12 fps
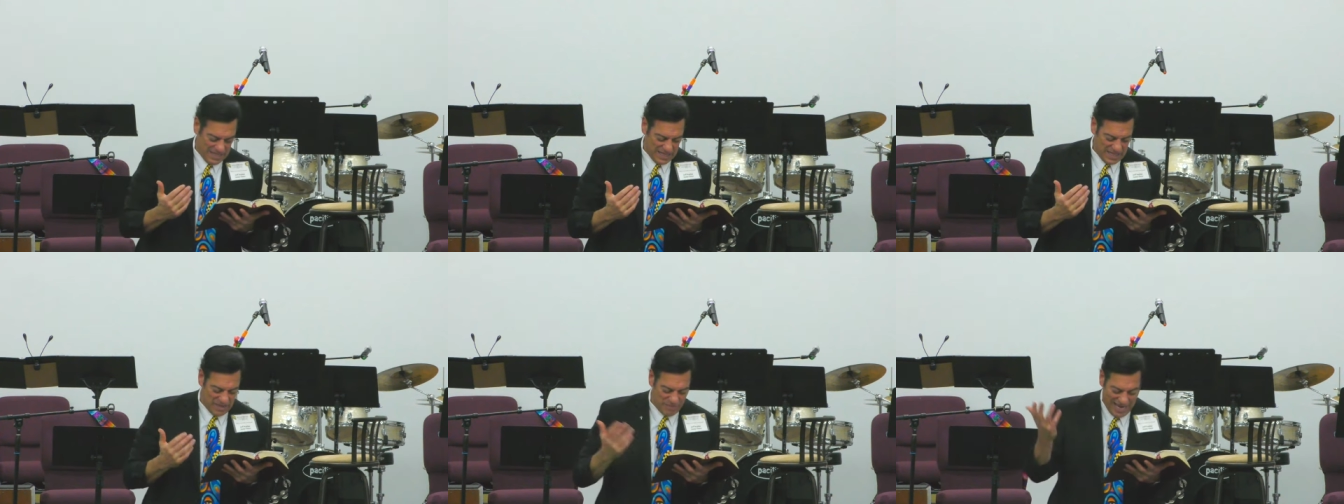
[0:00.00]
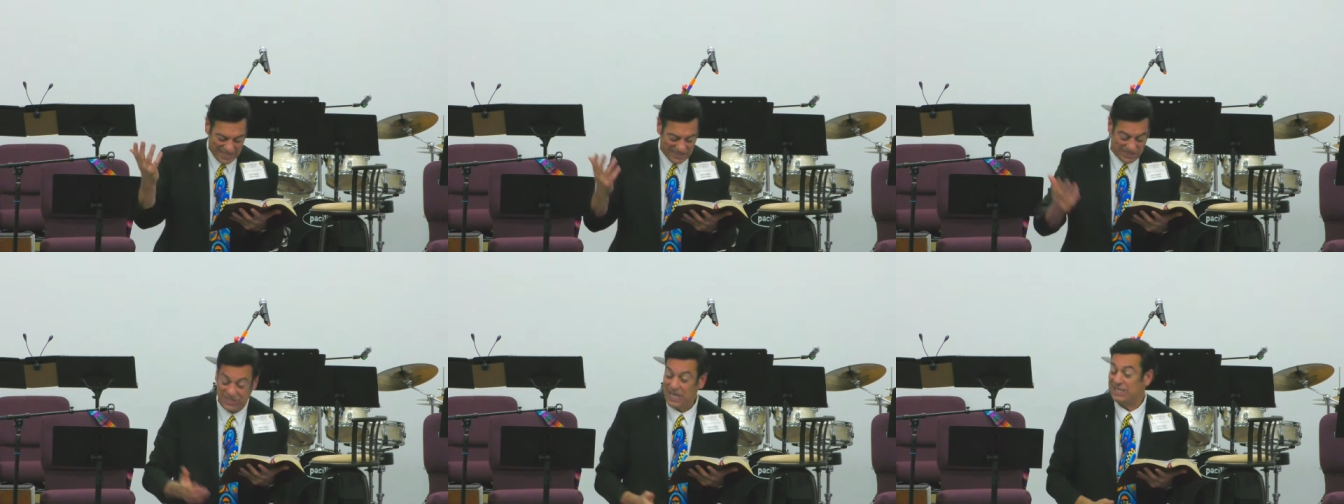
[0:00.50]
The
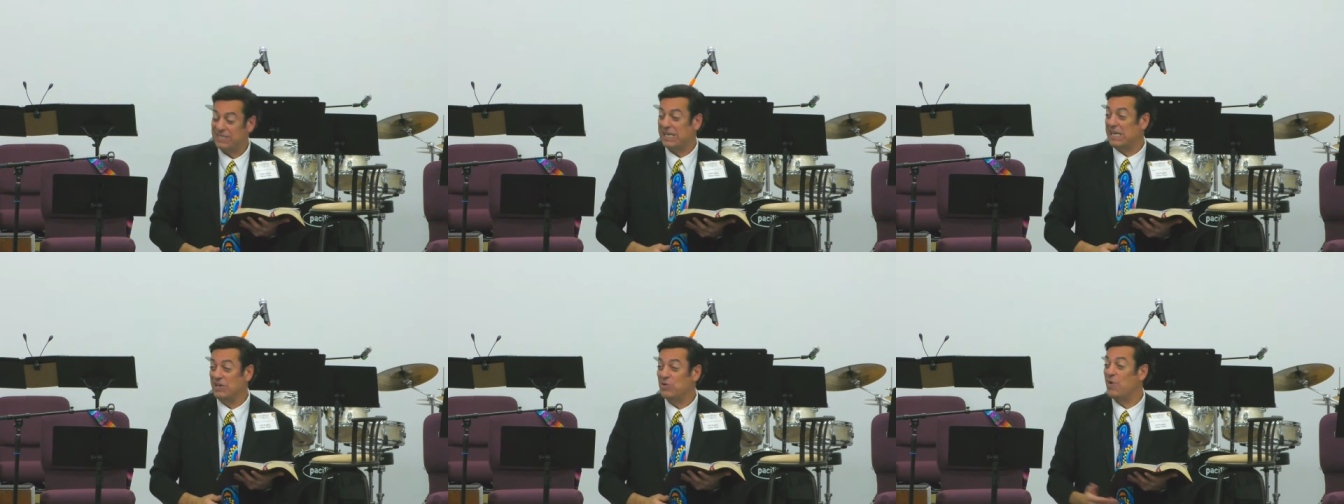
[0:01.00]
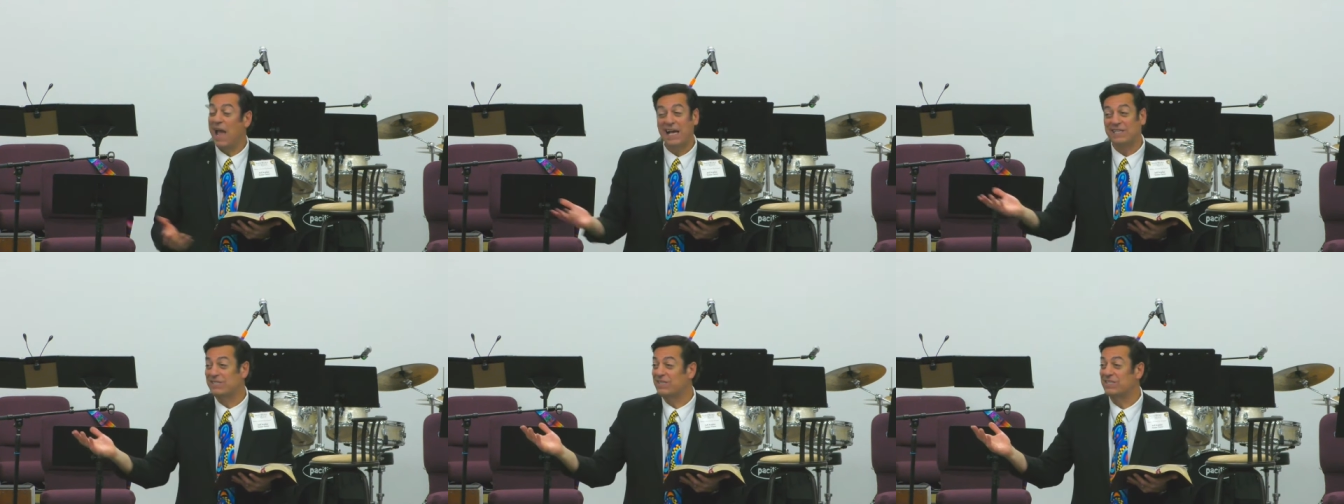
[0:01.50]
passage says, he who
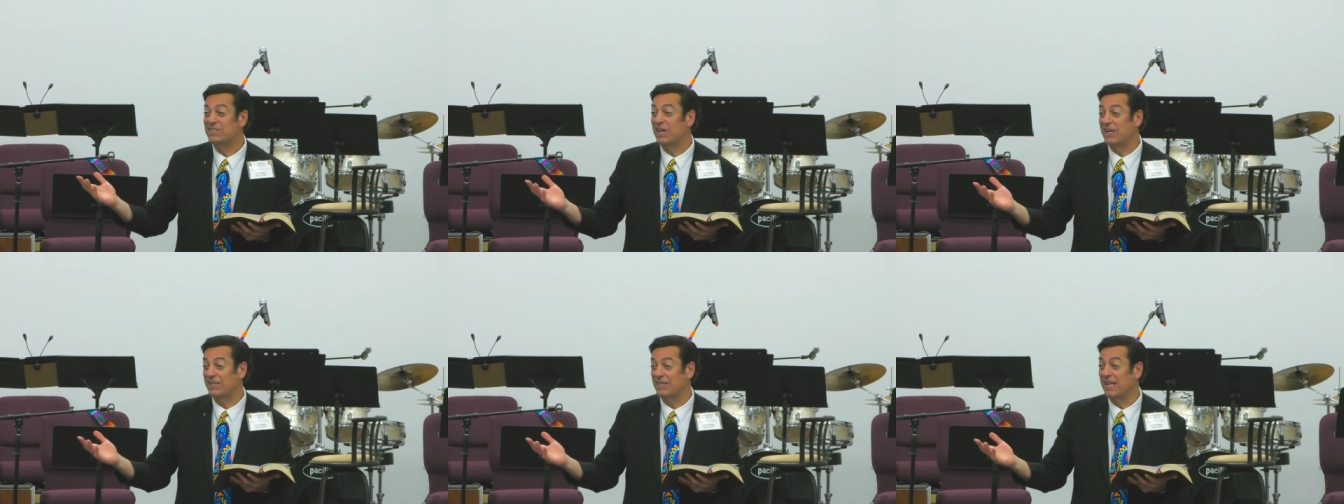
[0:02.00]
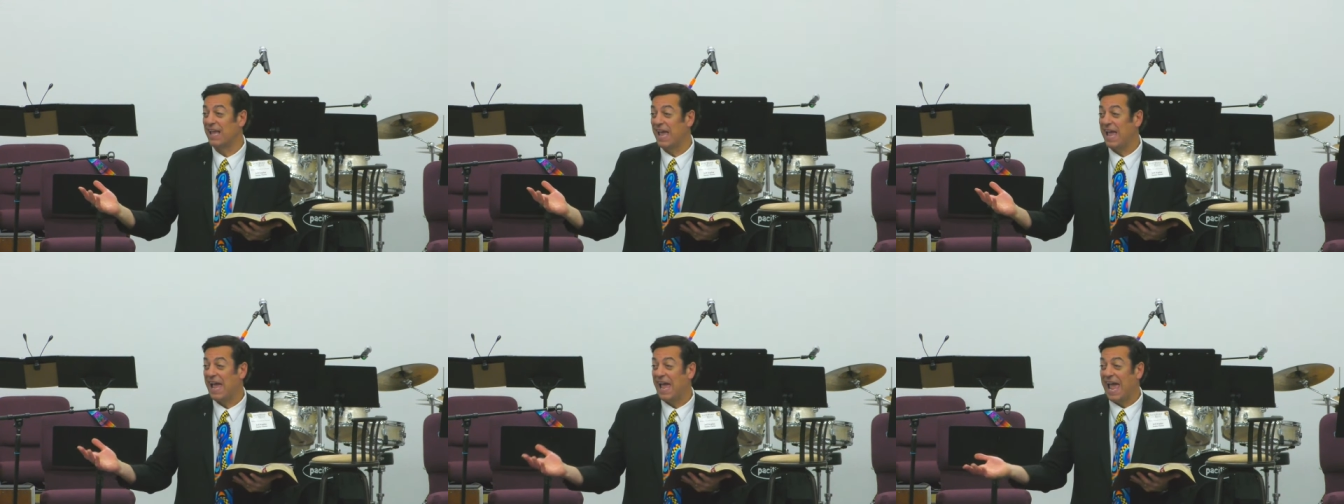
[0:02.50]
has the Son
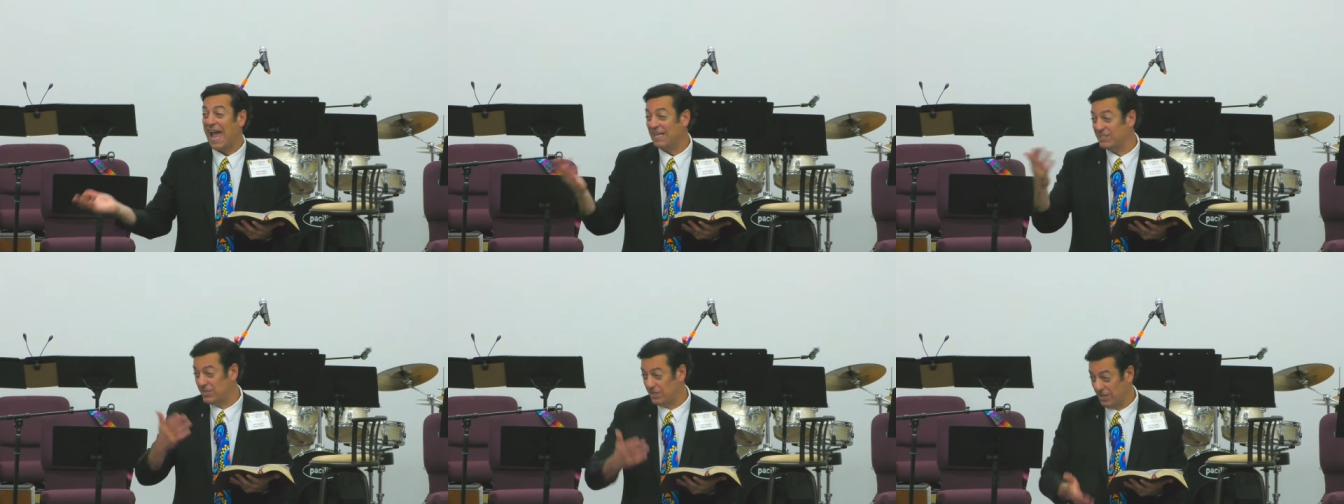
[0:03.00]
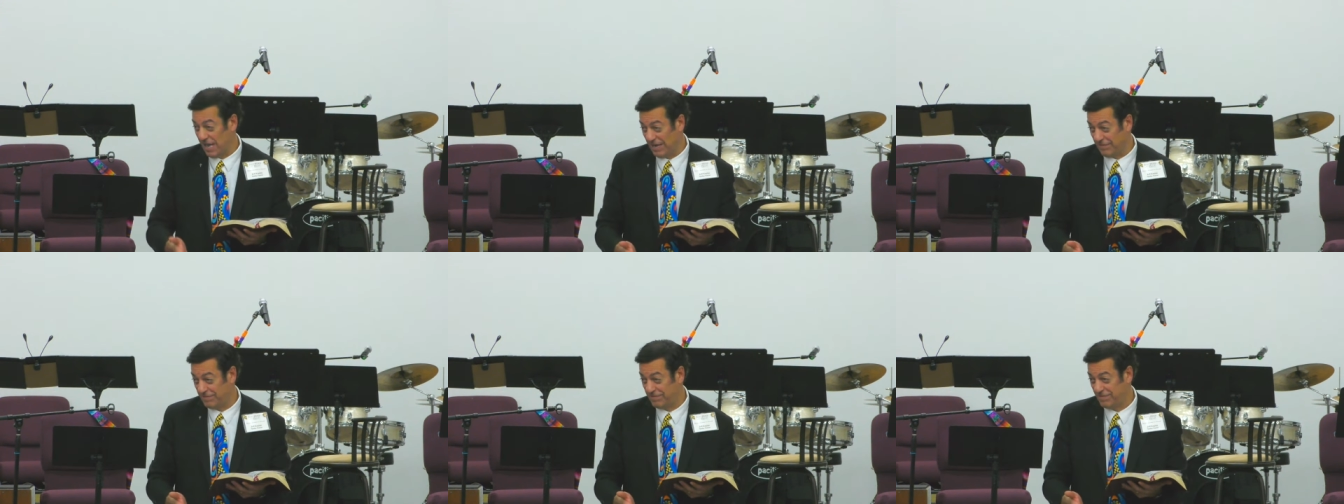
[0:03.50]
has the life.